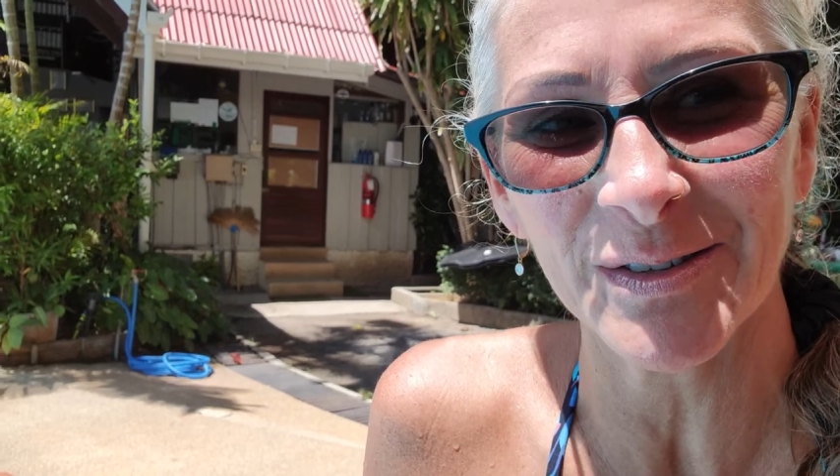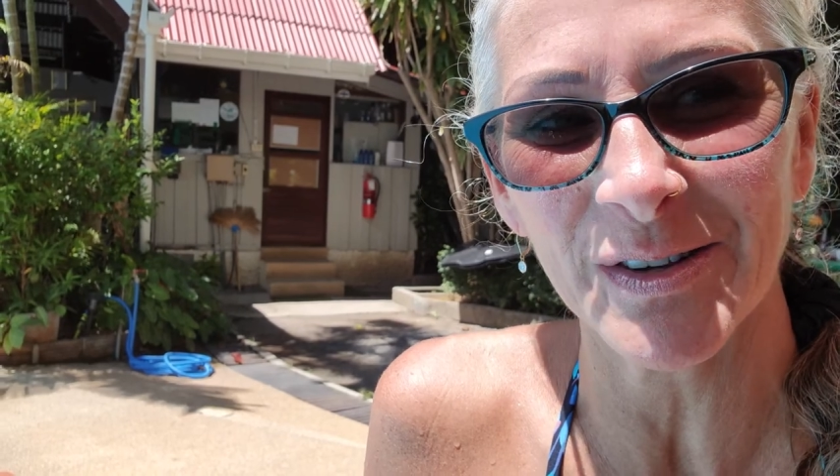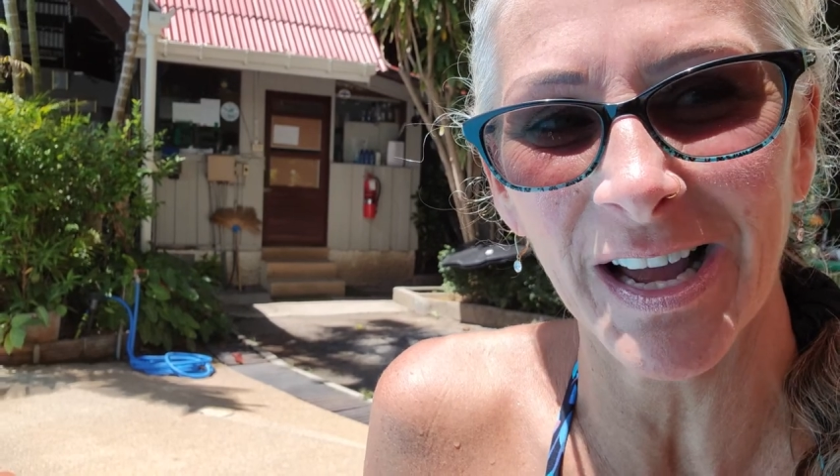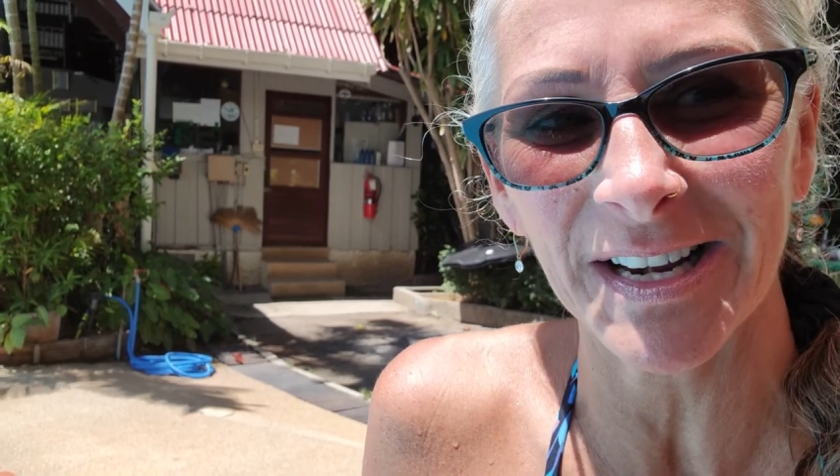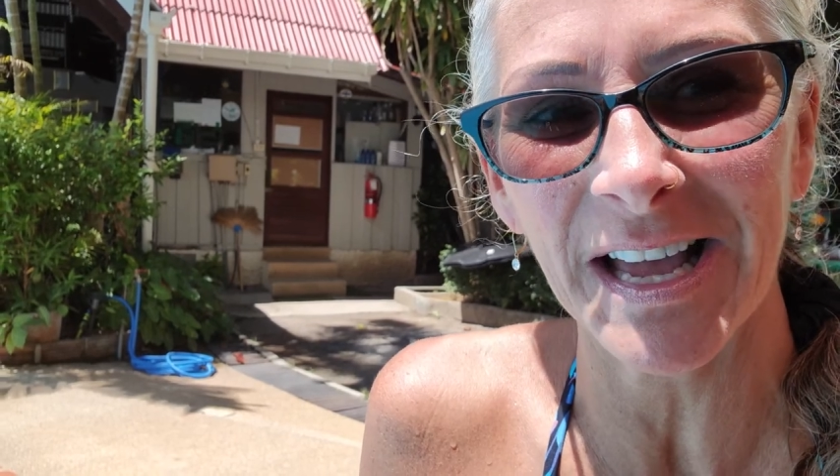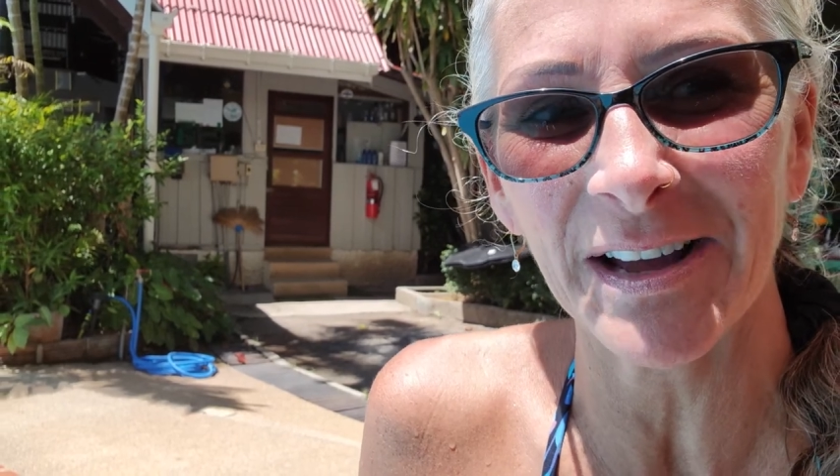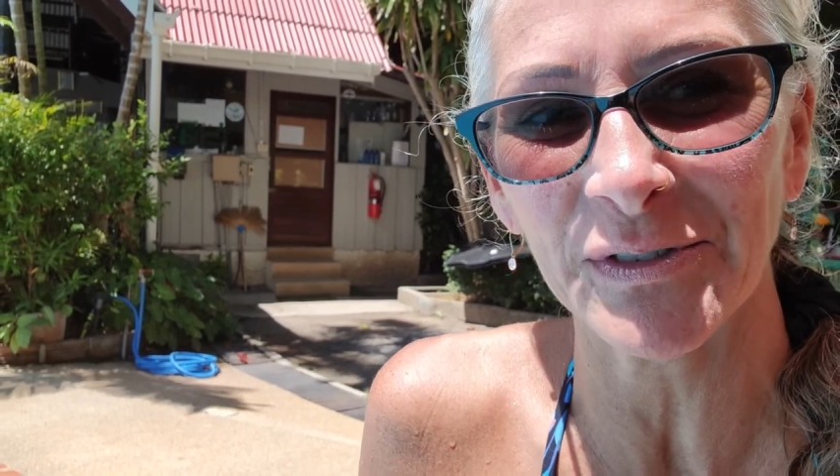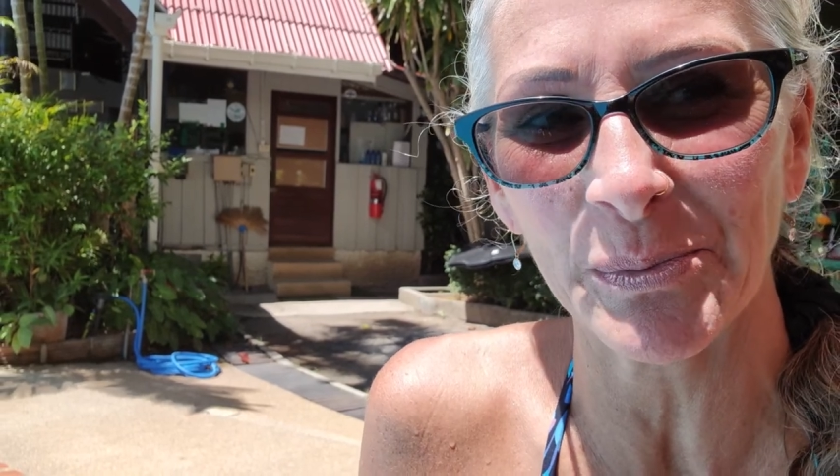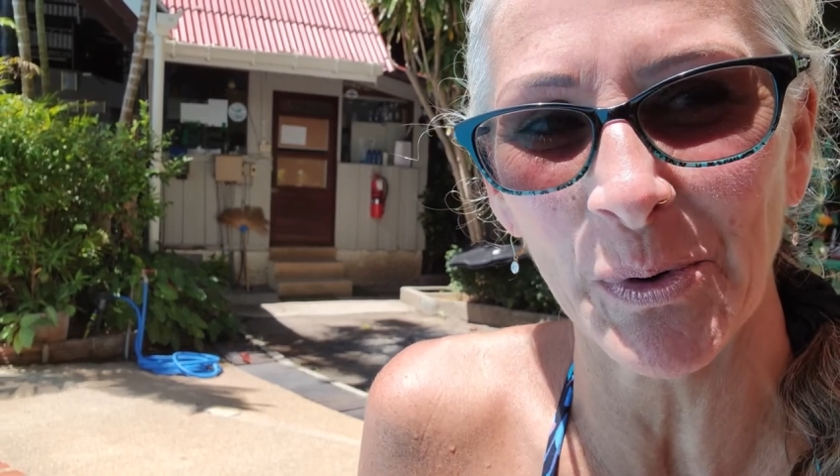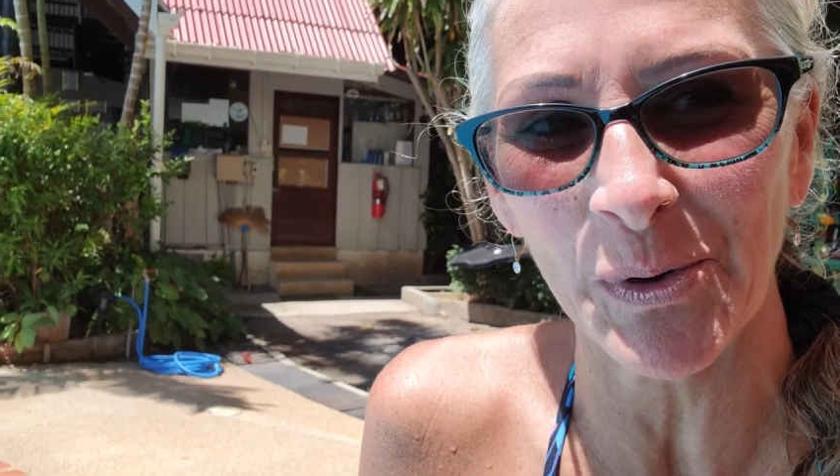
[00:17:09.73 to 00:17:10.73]
You kind of have
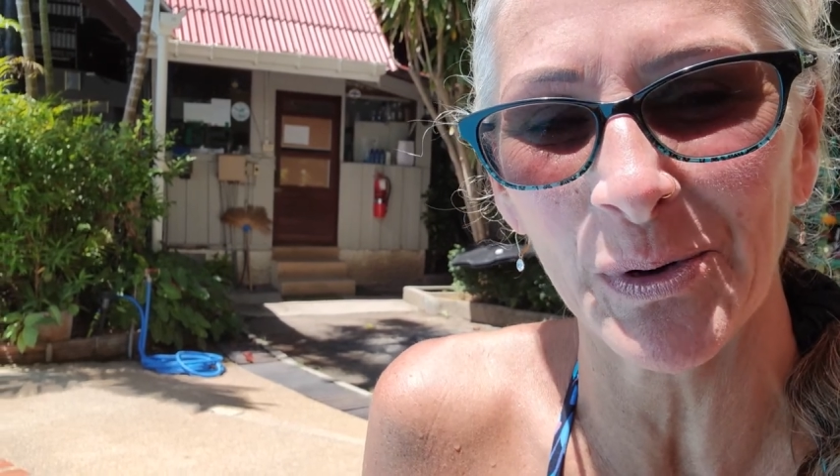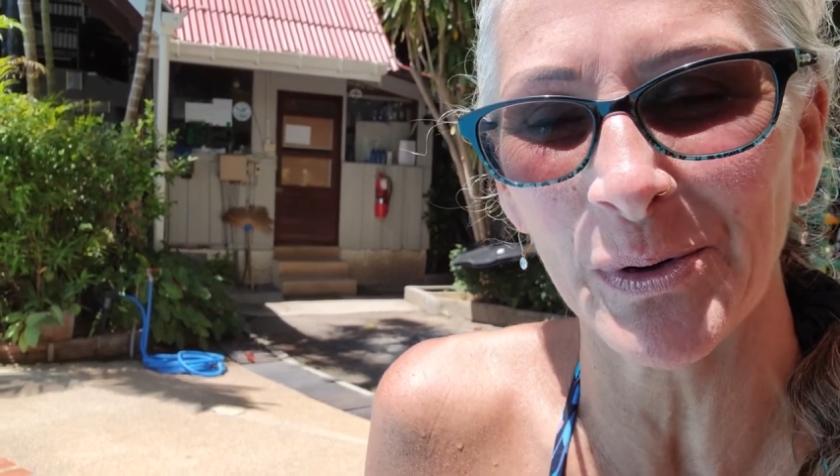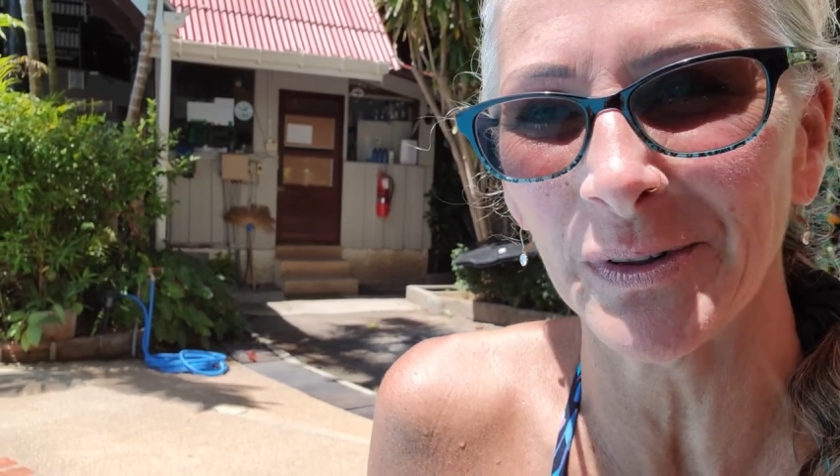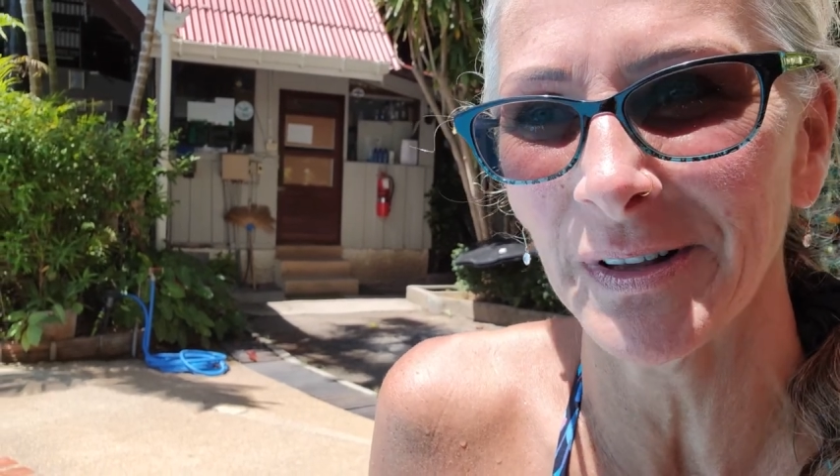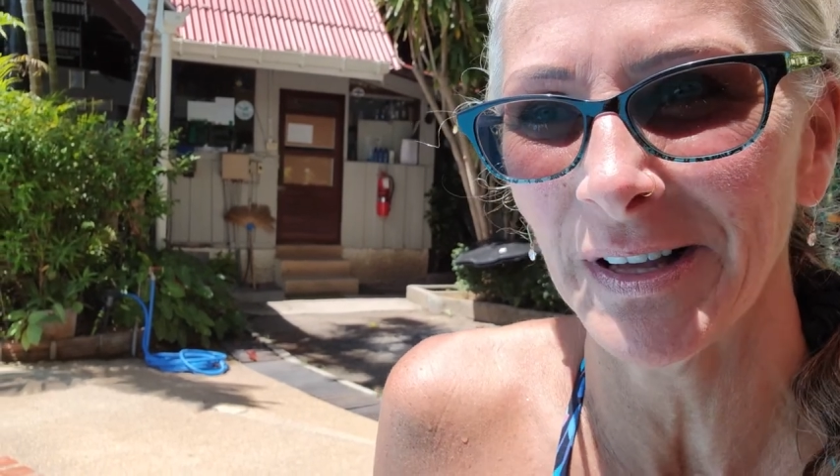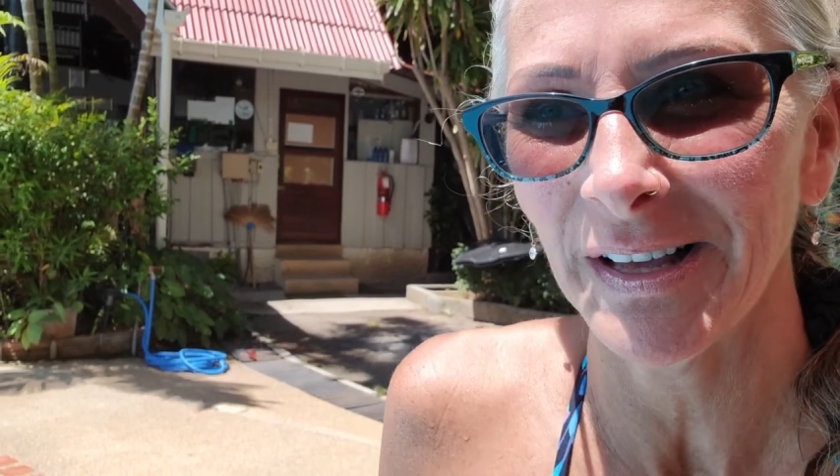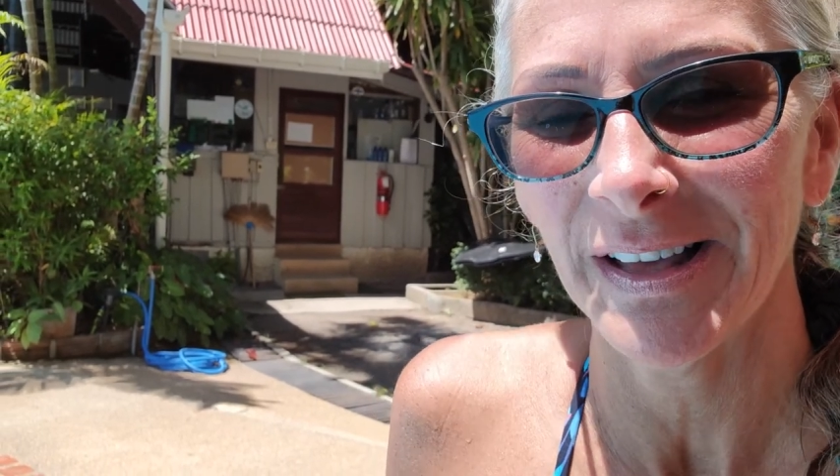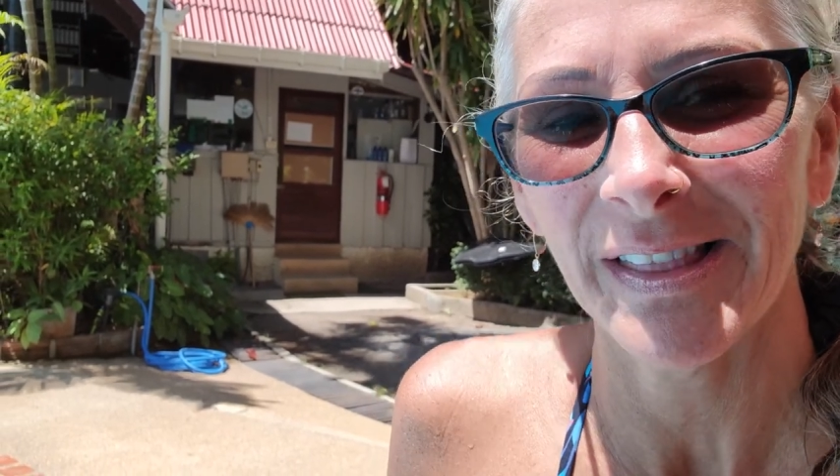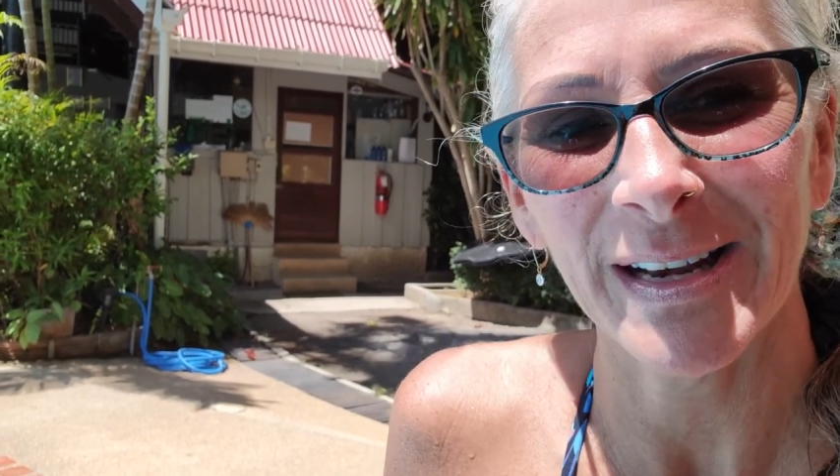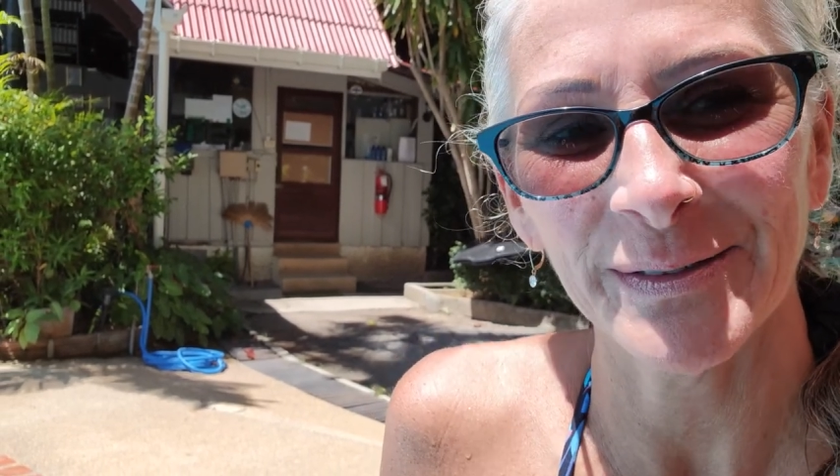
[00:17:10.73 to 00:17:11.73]
to pull that